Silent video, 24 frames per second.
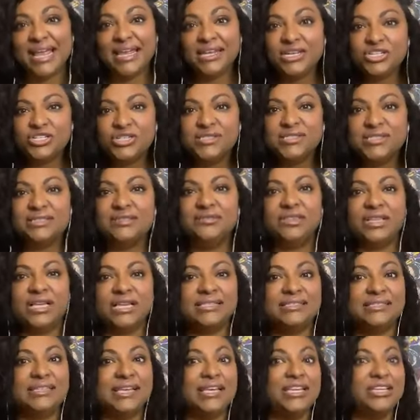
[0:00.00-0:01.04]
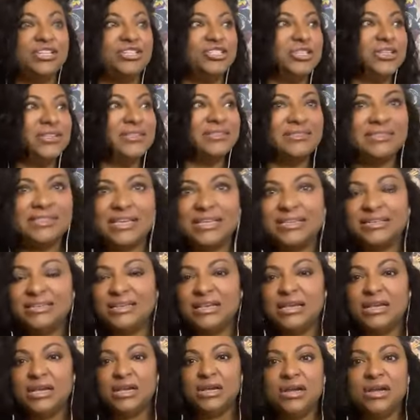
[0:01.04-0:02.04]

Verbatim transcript: Ancient civilizations and